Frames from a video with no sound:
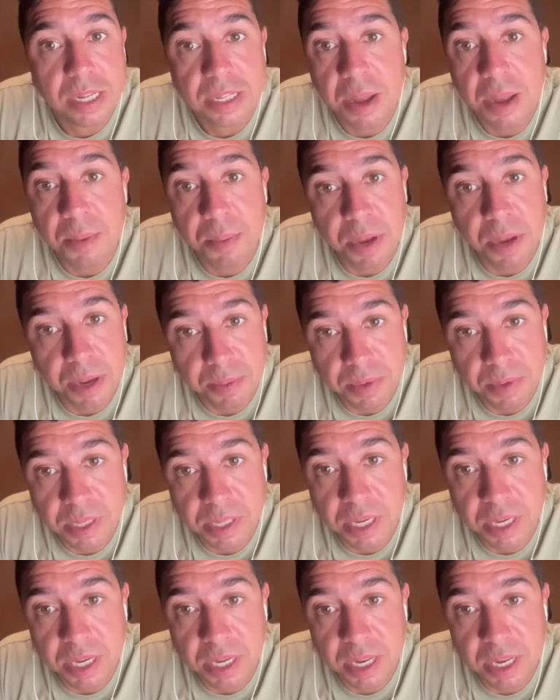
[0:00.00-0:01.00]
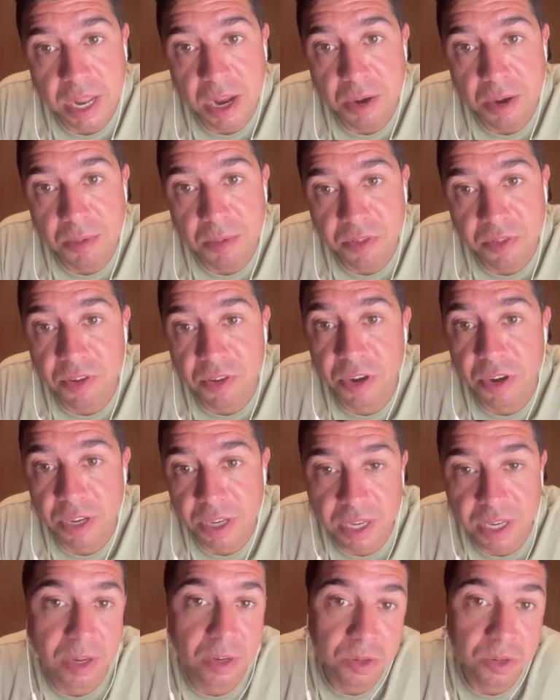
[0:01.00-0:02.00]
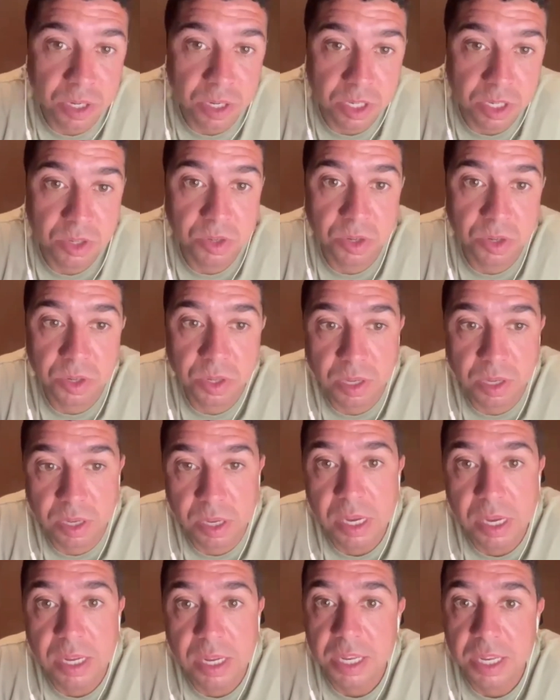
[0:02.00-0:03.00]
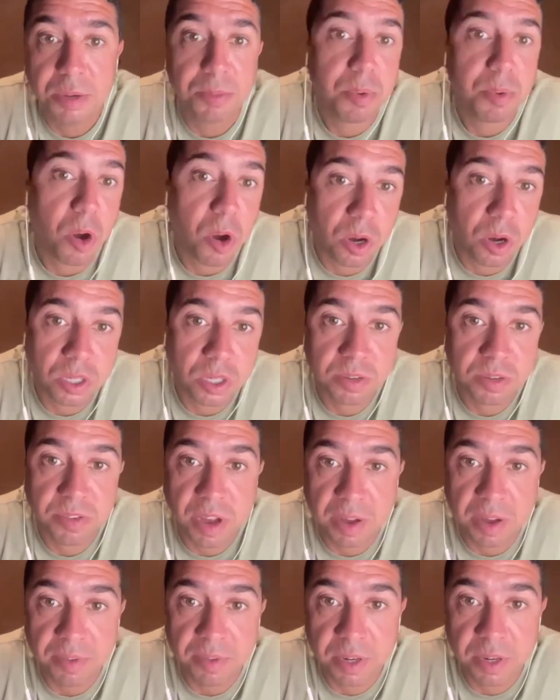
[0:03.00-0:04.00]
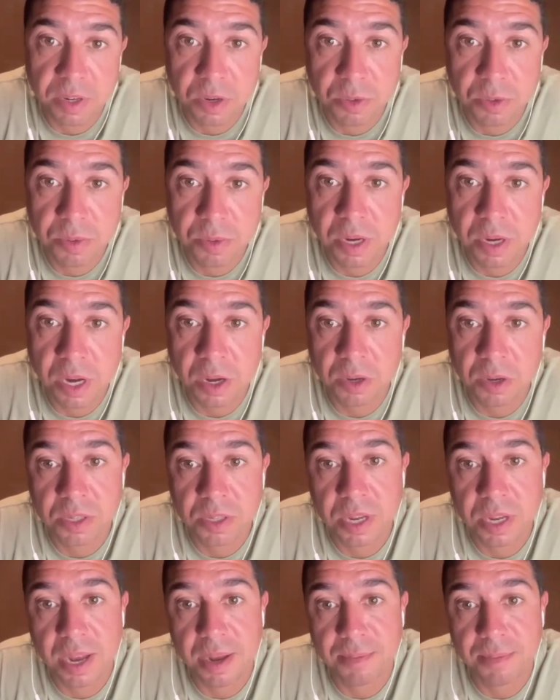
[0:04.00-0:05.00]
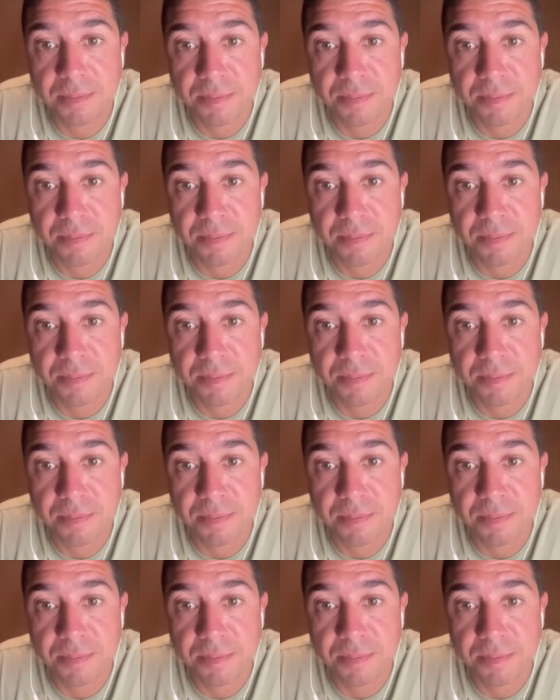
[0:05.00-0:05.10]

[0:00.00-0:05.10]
10 people to sit you down before you understood the importance of having a couple of those